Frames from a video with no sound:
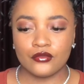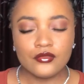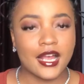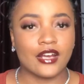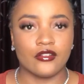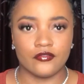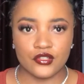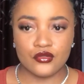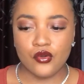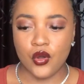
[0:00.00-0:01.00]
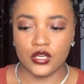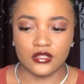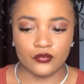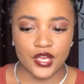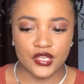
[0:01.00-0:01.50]
Do that kind of video calling
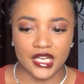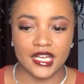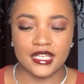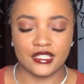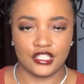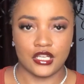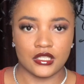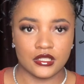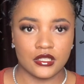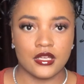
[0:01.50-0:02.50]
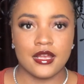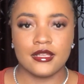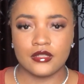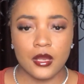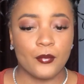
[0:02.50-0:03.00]
where you can guys chat,
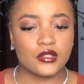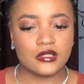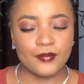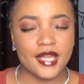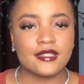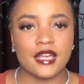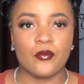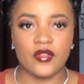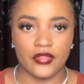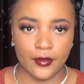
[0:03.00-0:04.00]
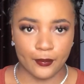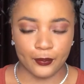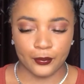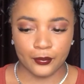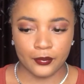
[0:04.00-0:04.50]
but spend time with them.
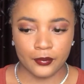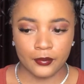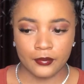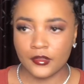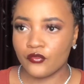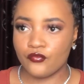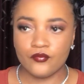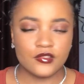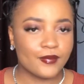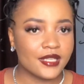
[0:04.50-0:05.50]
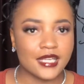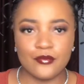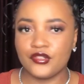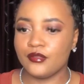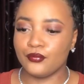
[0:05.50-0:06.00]
Spend
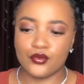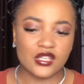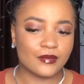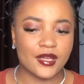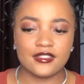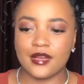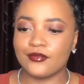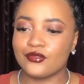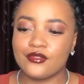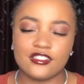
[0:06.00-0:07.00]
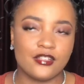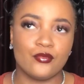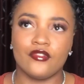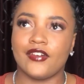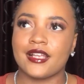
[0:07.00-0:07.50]
time reading books, spend time doing
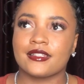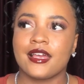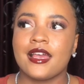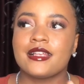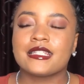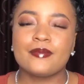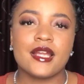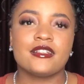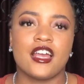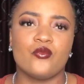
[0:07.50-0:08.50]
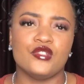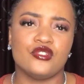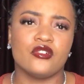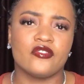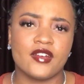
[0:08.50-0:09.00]
sleepovers, spend time with
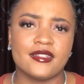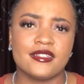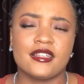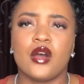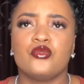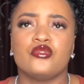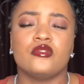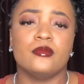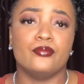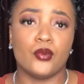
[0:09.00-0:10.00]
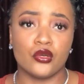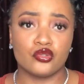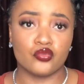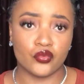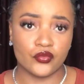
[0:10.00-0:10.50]
your friend. This is how the bond
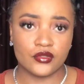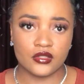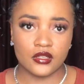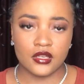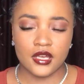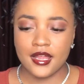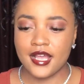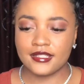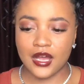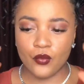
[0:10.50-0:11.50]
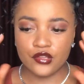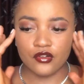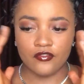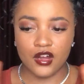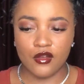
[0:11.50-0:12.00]
grows. This is how when
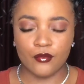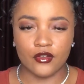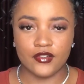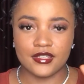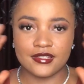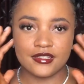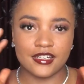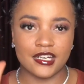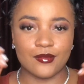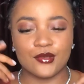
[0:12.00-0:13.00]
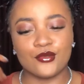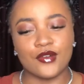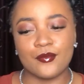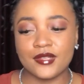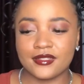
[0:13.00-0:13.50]
you're far away from your friend, they're still thinking about you,
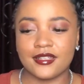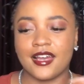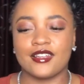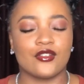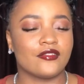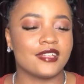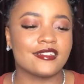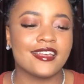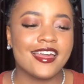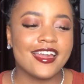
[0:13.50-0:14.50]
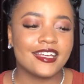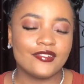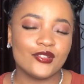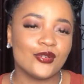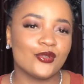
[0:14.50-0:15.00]
oh, I miss her and all of that. If
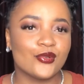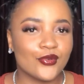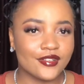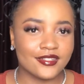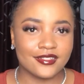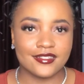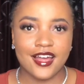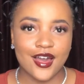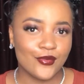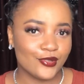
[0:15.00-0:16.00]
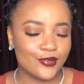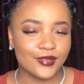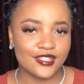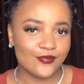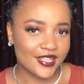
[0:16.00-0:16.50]
you don't do all these things, how do you
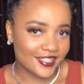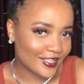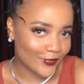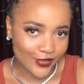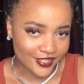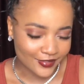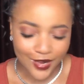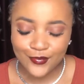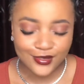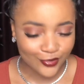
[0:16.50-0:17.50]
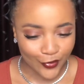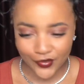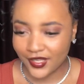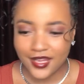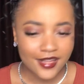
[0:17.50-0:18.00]
plan on maintaining friendship? I'm
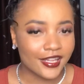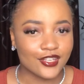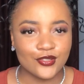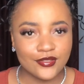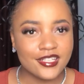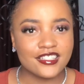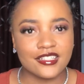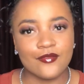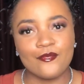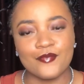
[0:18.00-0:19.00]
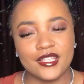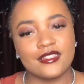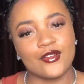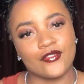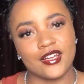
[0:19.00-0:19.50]
sorry. Like, you need to meet
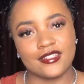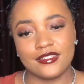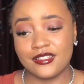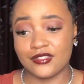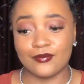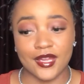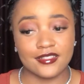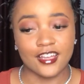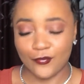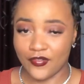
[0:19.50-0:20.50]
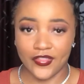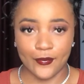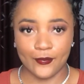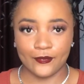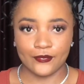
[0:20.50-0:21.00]
your friends, you need to spend time with them.